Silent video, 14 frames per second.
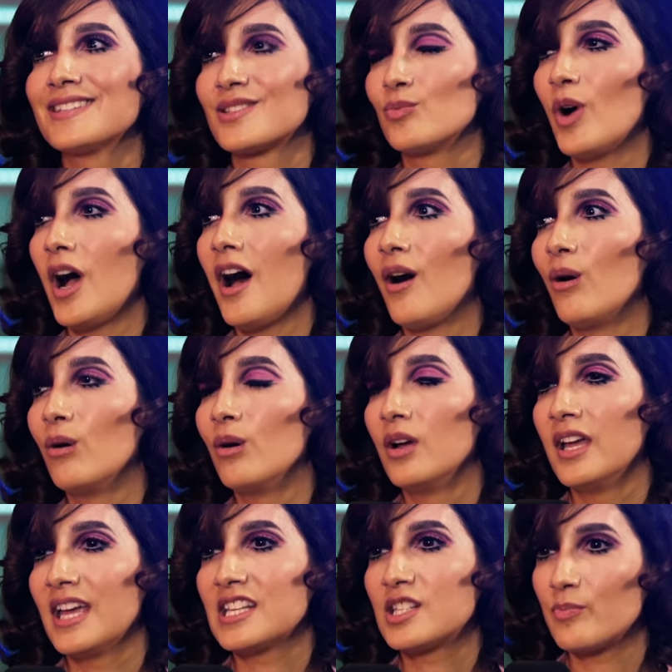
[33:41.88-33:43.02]
as well,
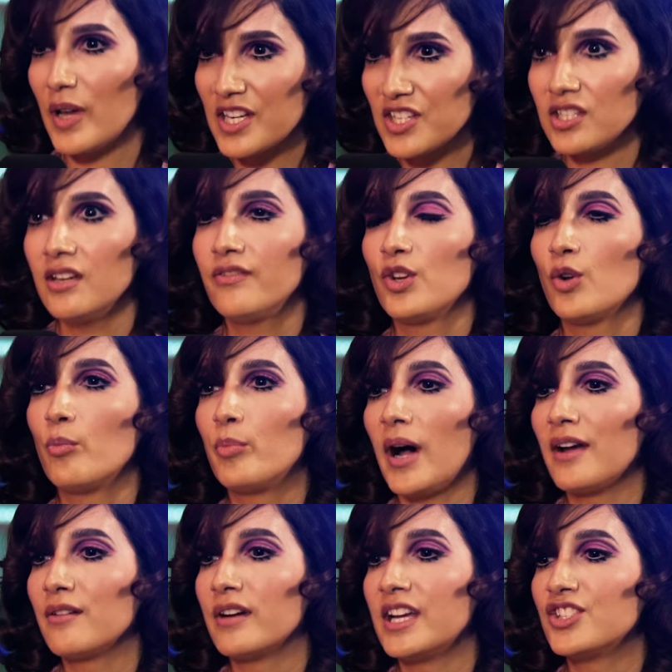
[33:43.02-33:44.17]
especially if you're
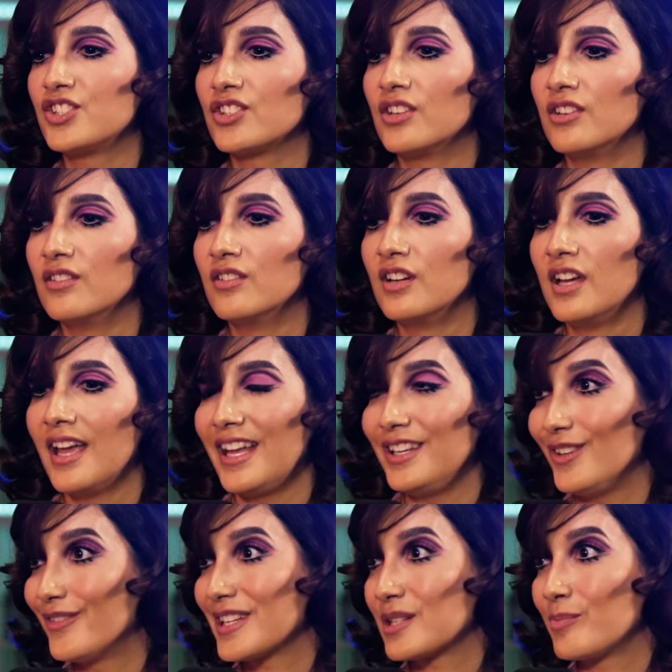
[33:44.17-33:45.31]
biracial and
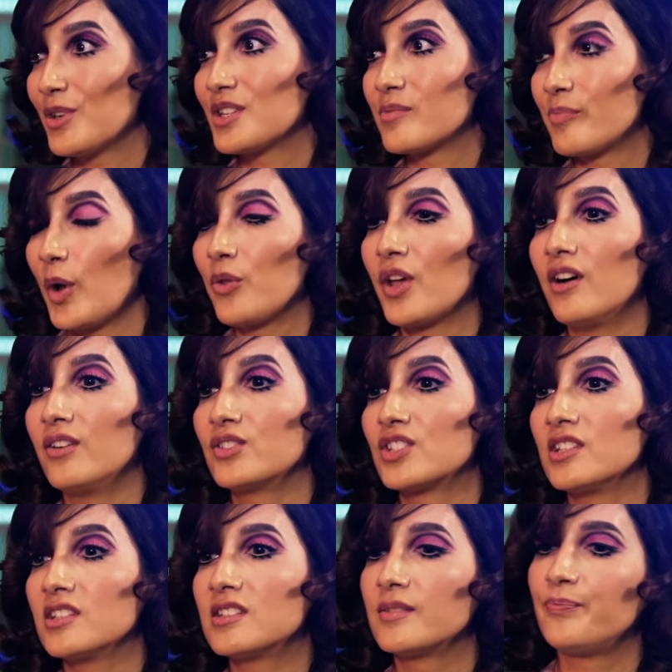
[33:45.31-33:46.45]
you've experienced both
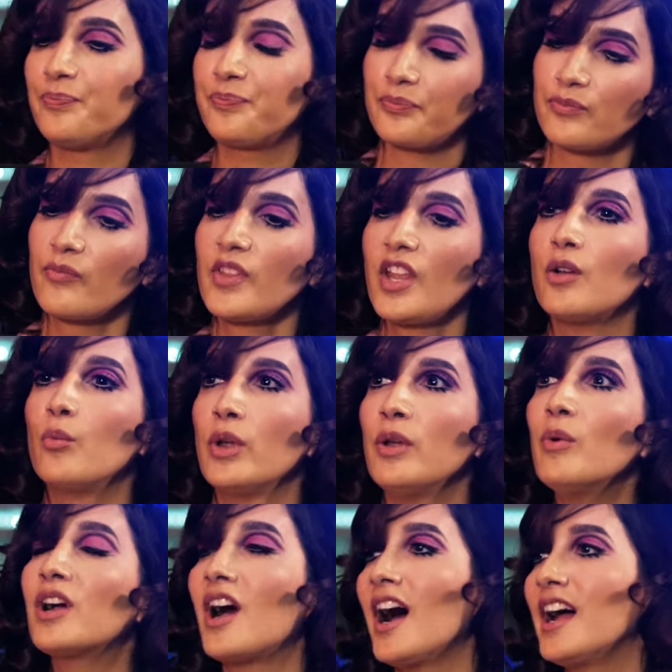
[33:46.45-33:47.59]
cultures, we
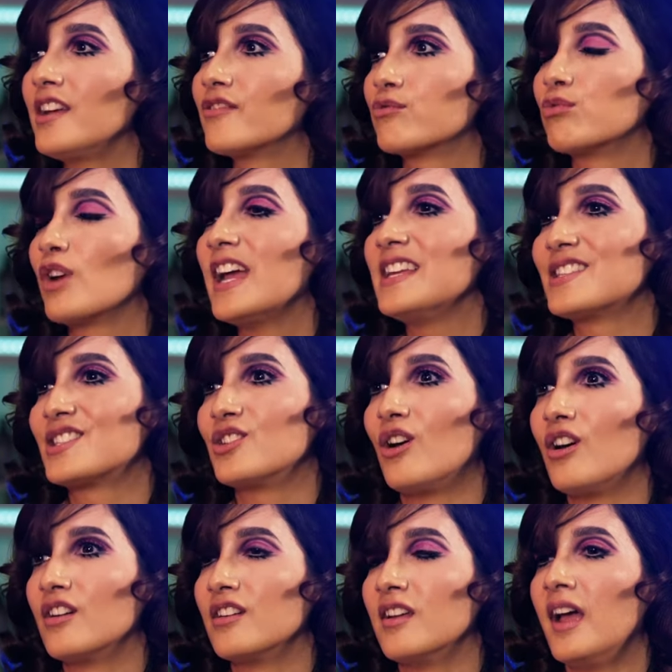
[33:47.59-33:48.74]
were kind of raised
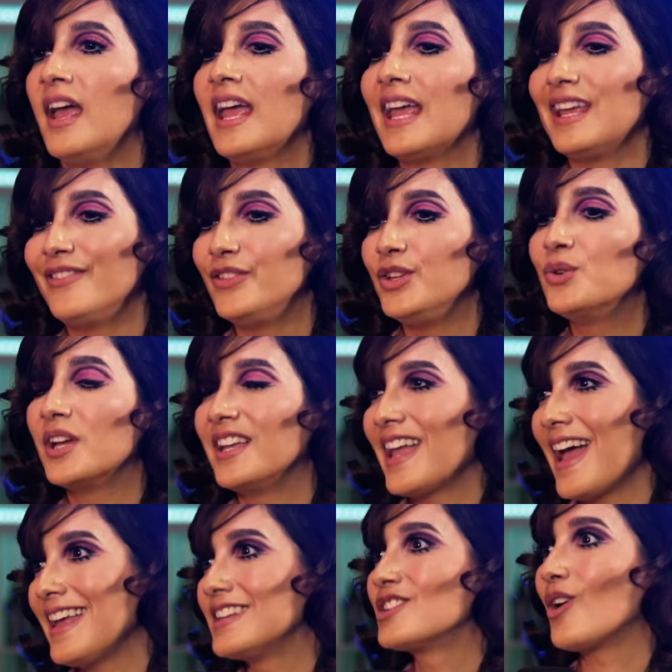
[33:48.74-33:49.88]
on, if you can
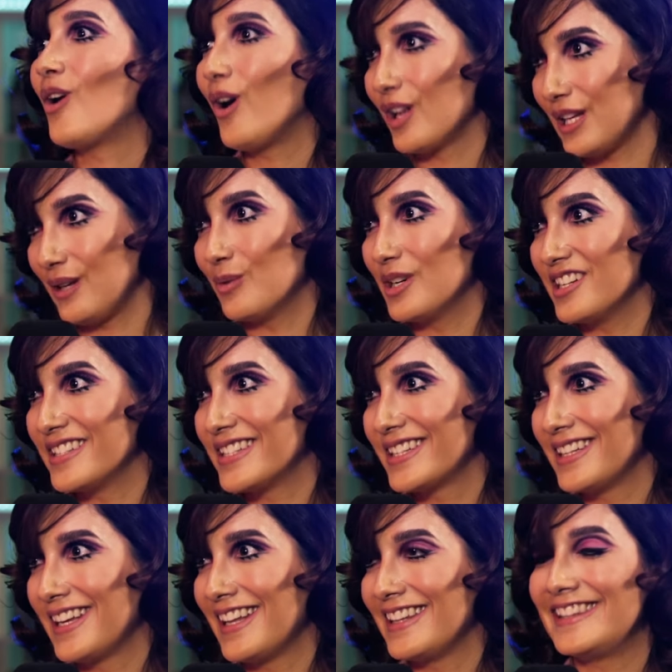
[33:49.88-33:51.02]
get into Hollywood,
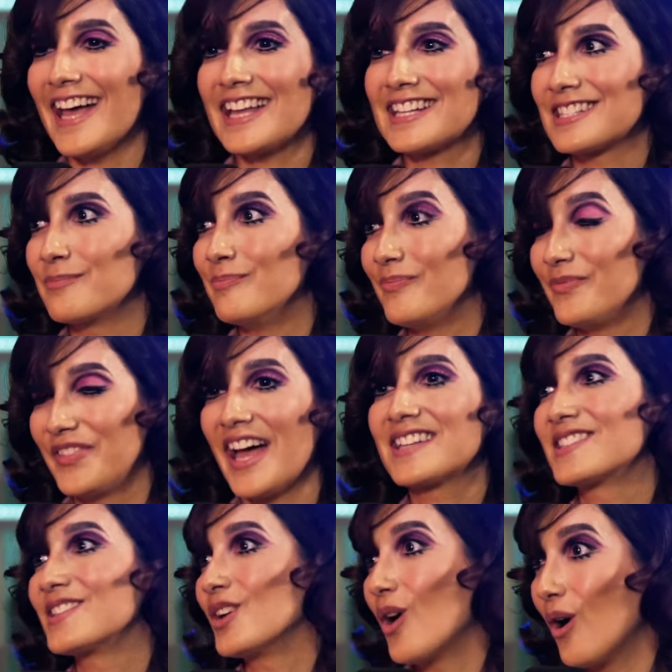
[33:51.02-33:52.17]
that's
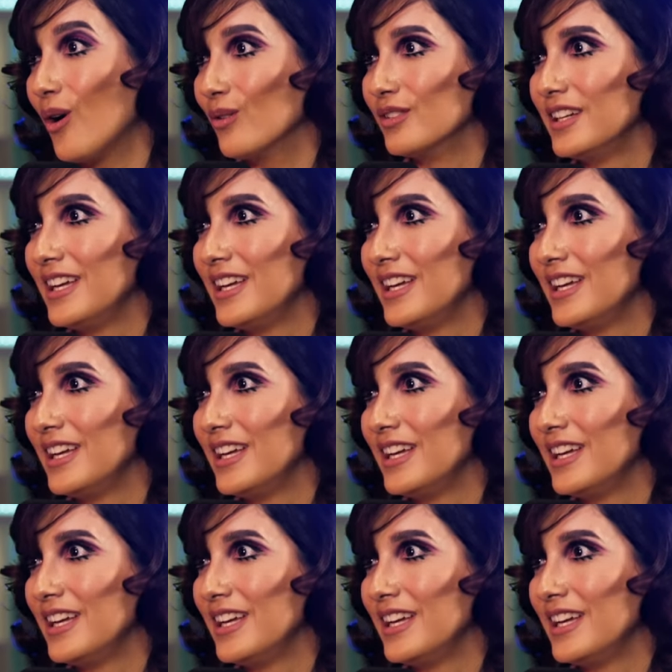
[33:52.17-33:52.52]
the goal.